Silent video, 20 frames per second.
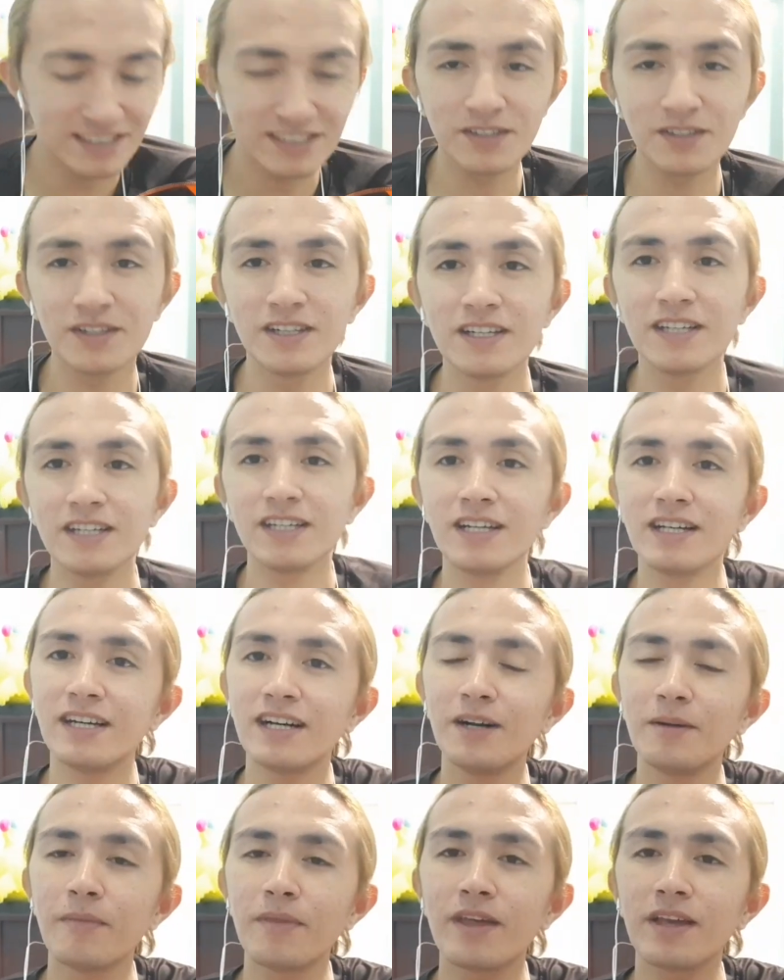So
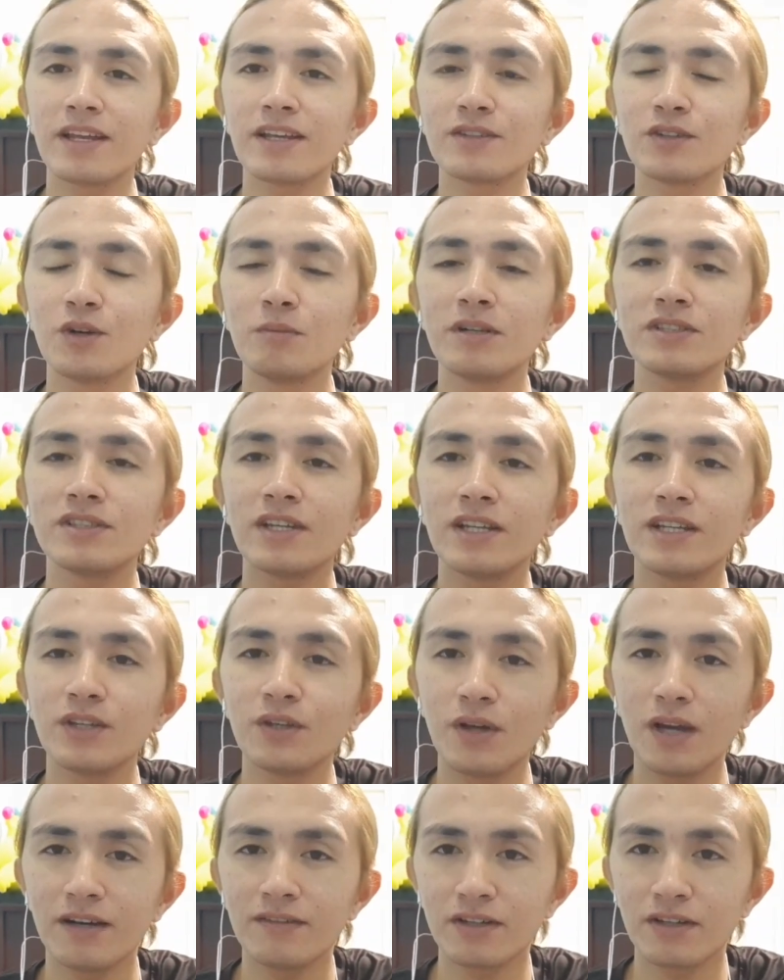thank you so much,
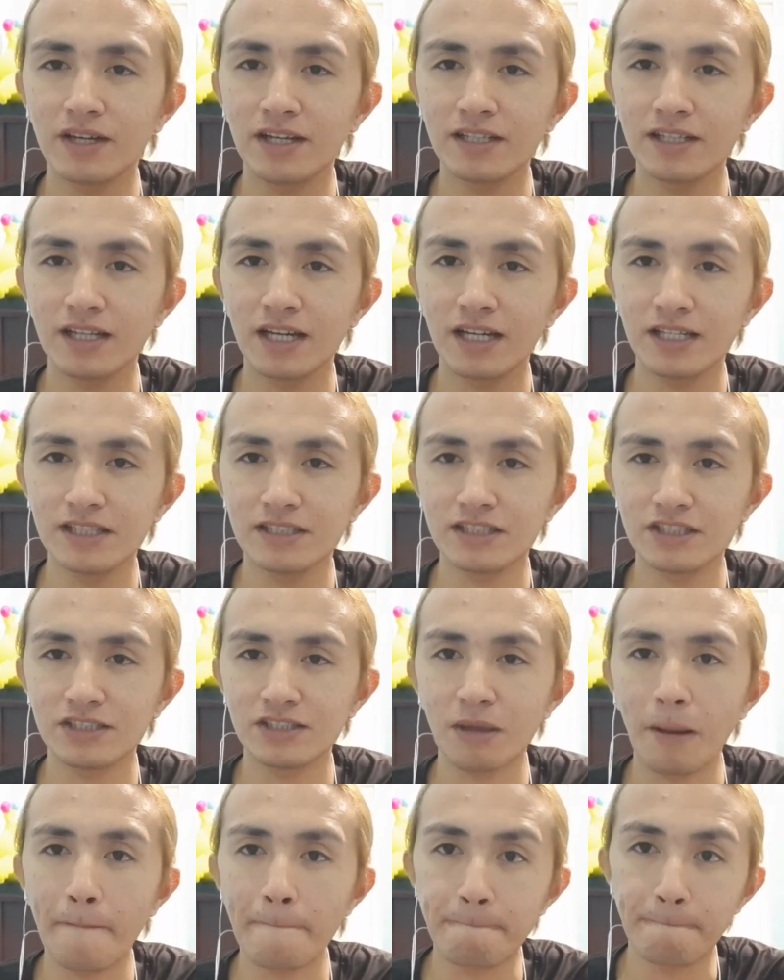and you have a great night.
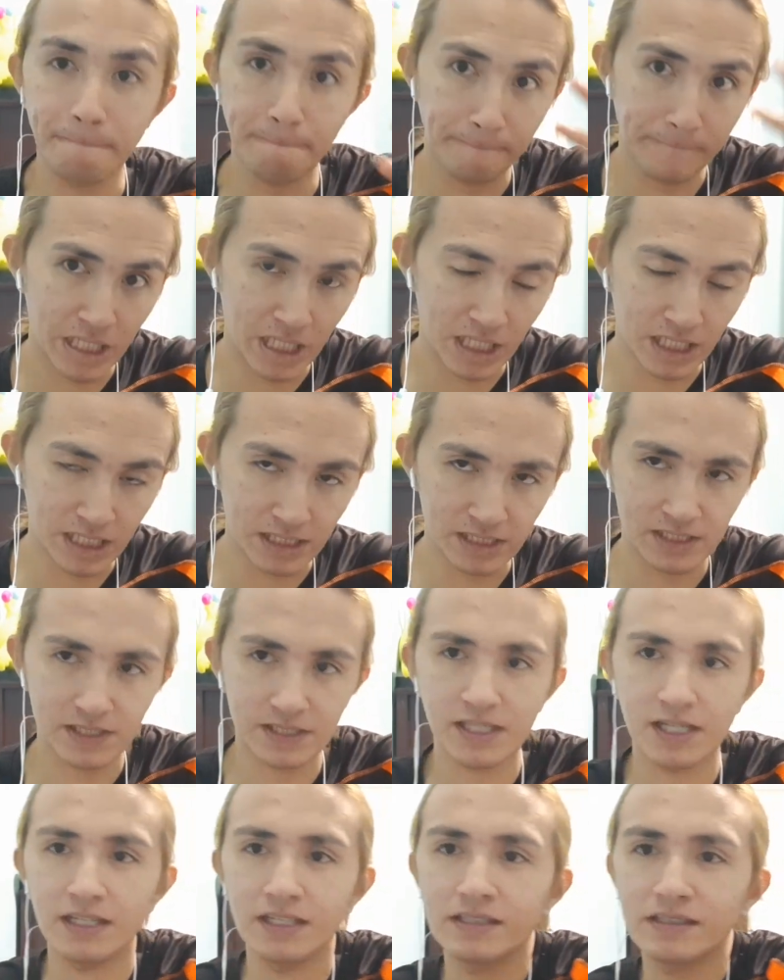So
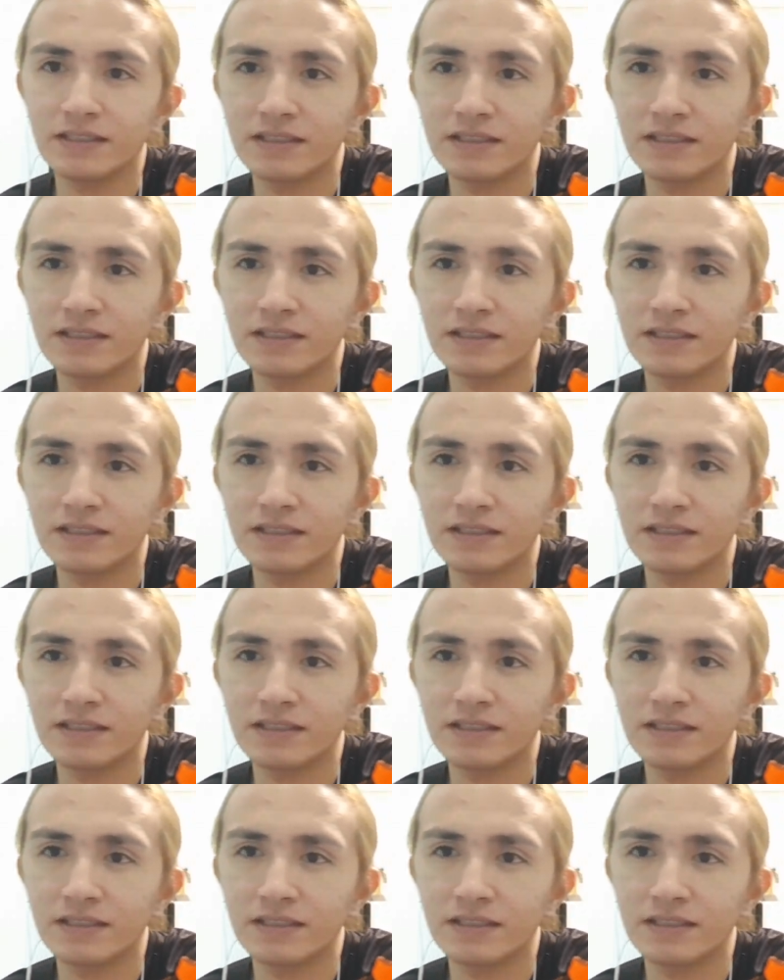peace.